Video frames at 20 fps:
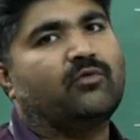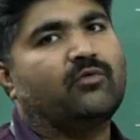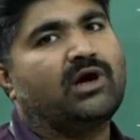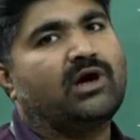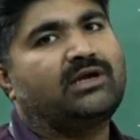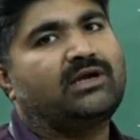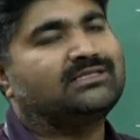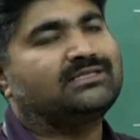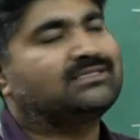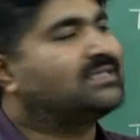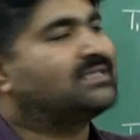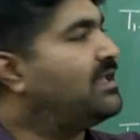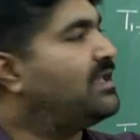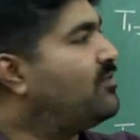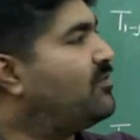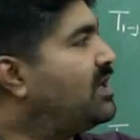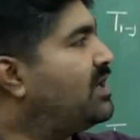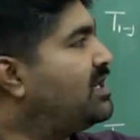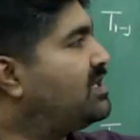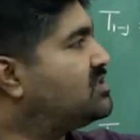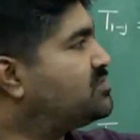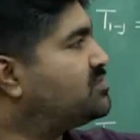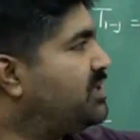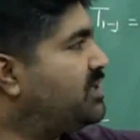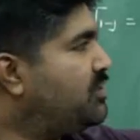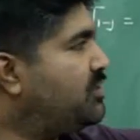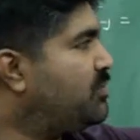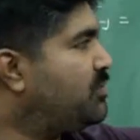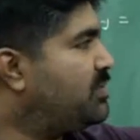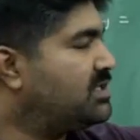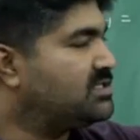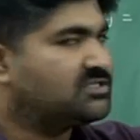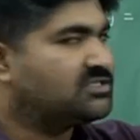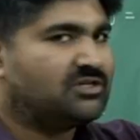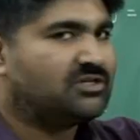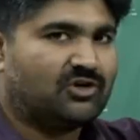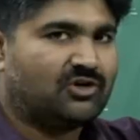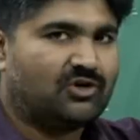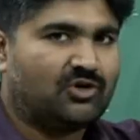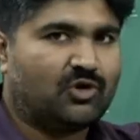what is K, what is P, you
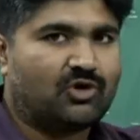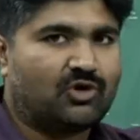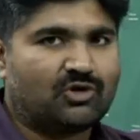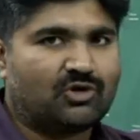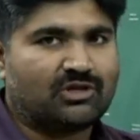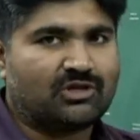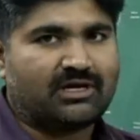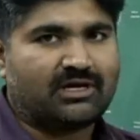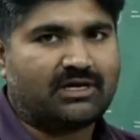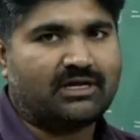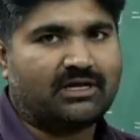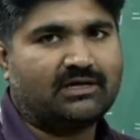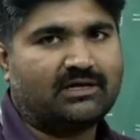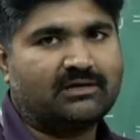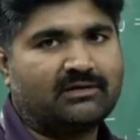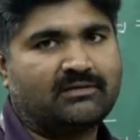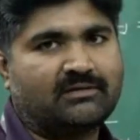please note down that.